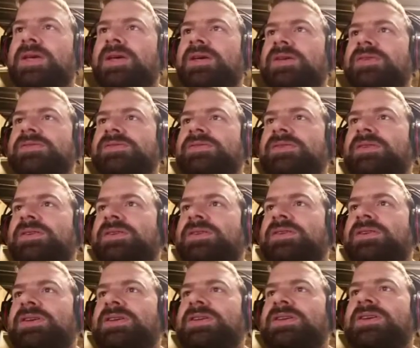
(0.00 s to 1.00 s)
So then you
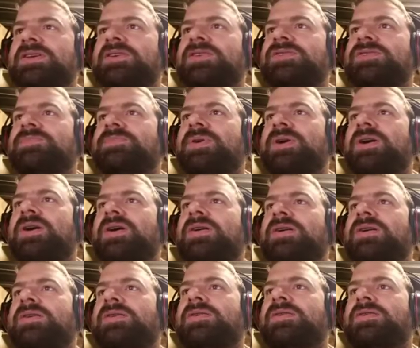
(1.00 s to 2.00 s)
need ears, bruh.
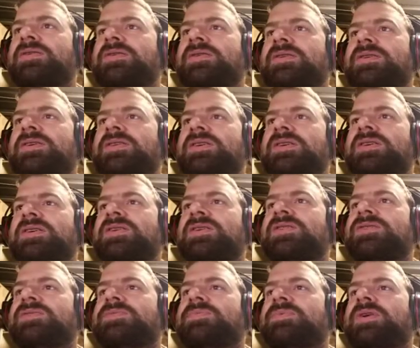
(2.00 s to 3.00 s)
You need
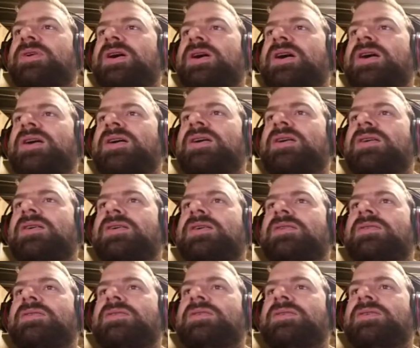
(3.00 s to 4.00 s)
ears, bruh.
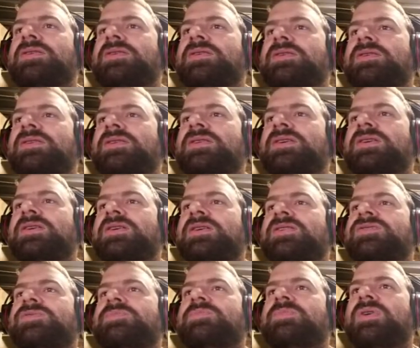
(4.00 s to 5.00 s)
You need
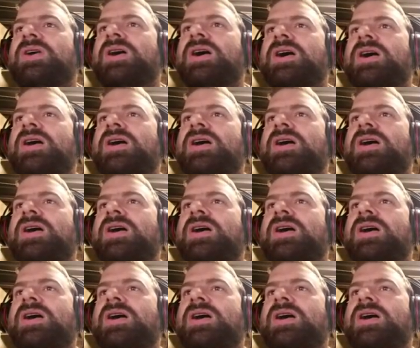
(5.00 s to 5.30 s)
ears, bruh.